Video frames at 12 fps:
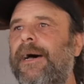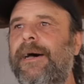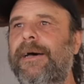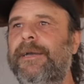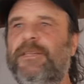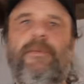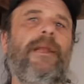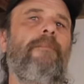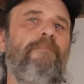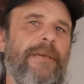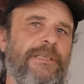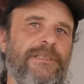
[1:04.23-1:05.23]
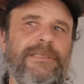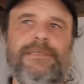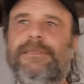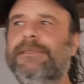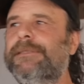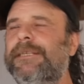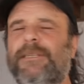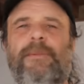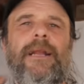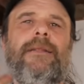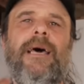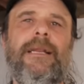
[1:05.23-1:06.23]
It's about emissions. It's
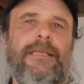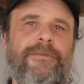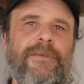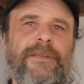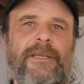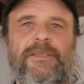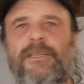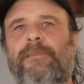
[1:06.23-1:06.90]
about a lot of different things.